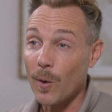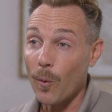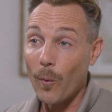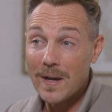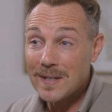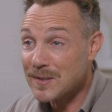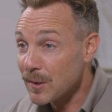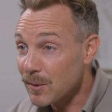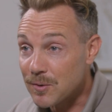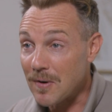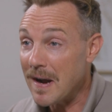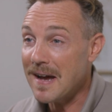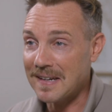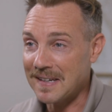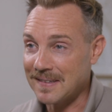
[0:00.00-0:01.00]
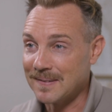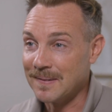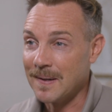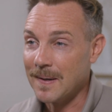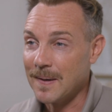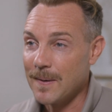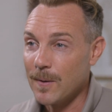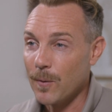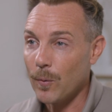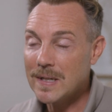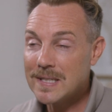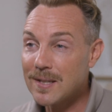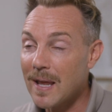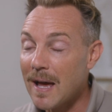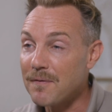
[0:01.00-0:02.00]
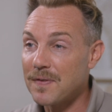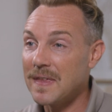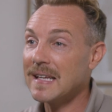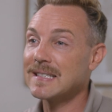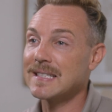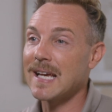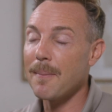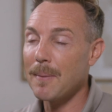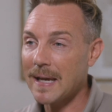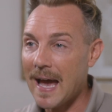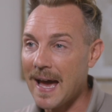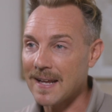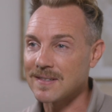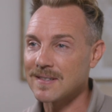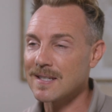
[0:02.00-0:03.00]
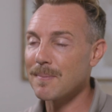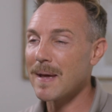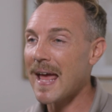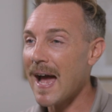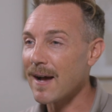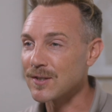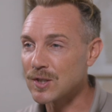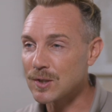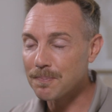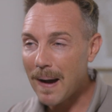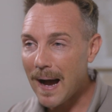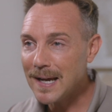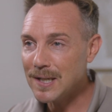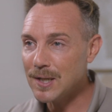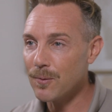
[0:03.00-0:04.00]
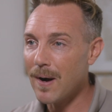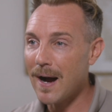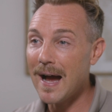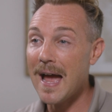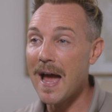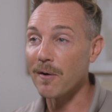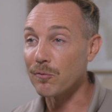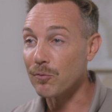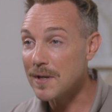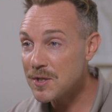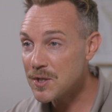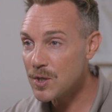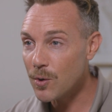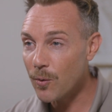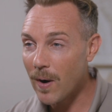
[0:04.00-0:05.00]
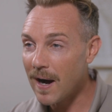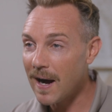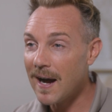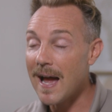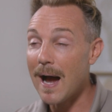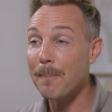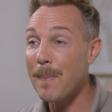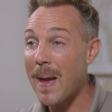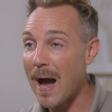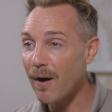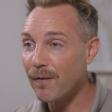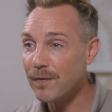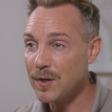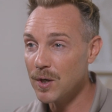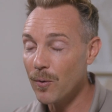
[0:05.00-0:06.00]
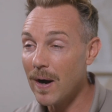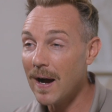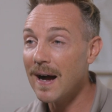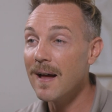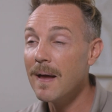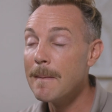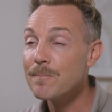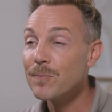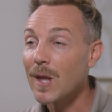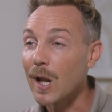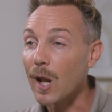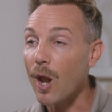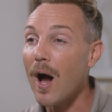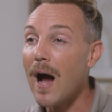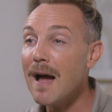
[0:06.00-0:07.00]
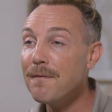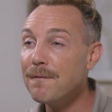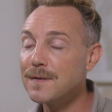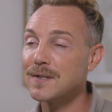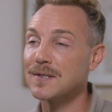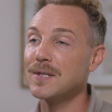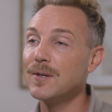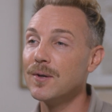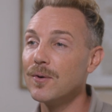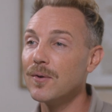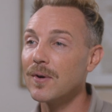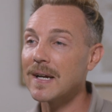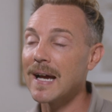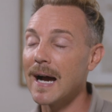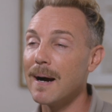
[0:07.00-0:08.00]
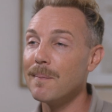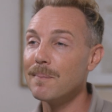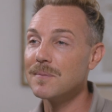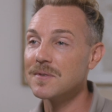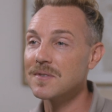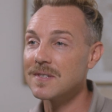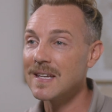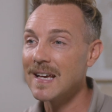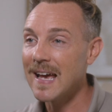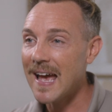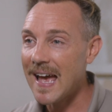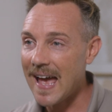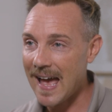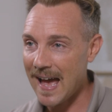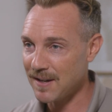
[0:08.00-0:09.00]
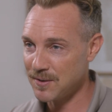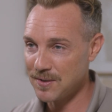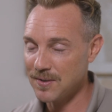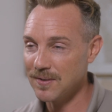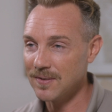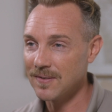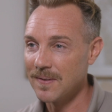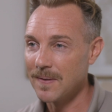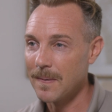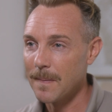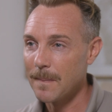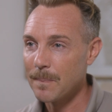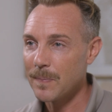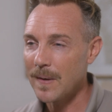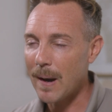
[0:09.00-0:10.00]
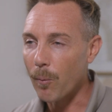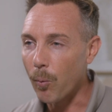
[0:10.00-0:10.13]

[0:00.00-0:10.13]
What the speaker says: we're still drowning. We still have things coming at us. Doesn't matter how smart you are, how rich you are, how powerful you are, life still comes at you. And